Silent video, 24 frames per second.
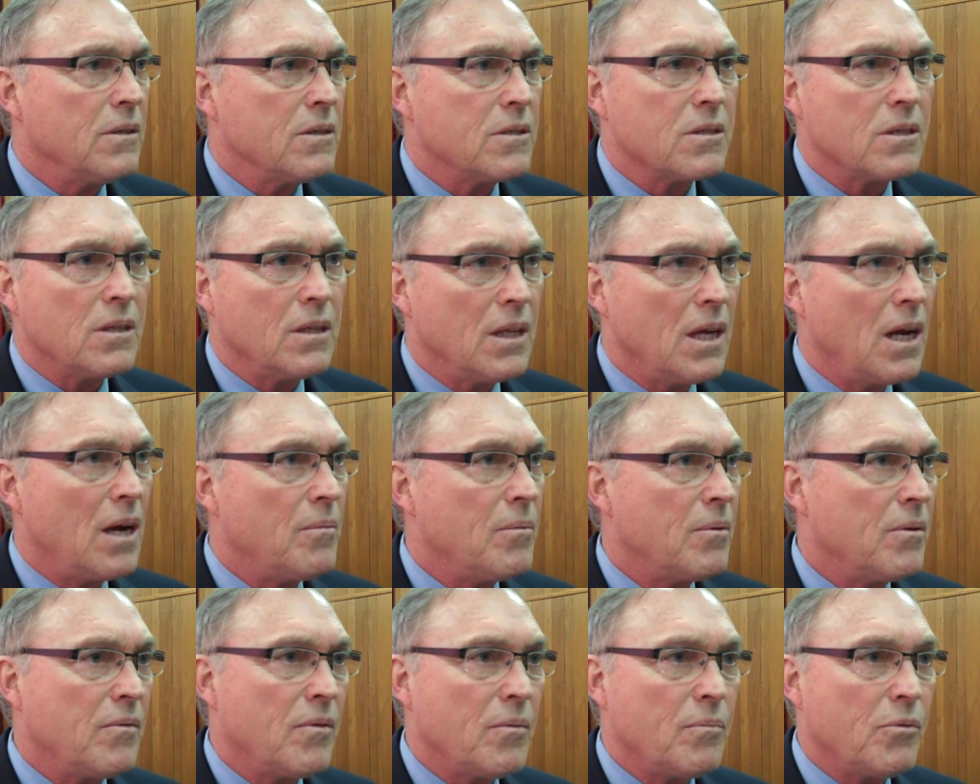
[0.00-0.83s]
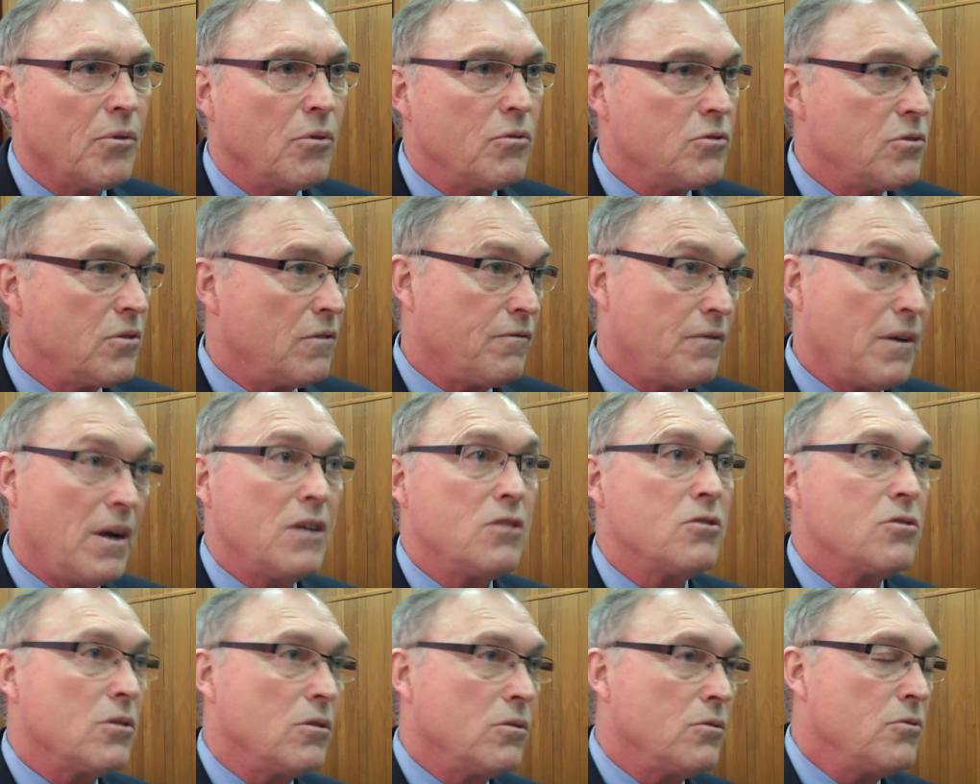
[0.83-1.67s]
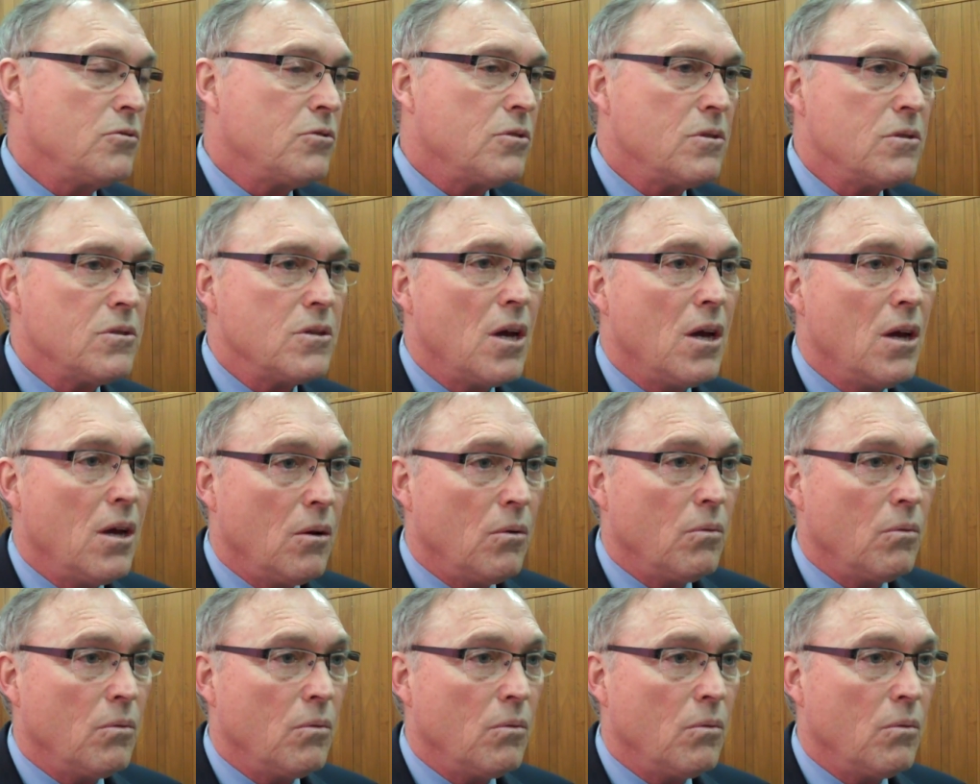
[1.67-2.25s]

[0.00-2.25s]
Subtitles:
this collaborative approach to find solutions.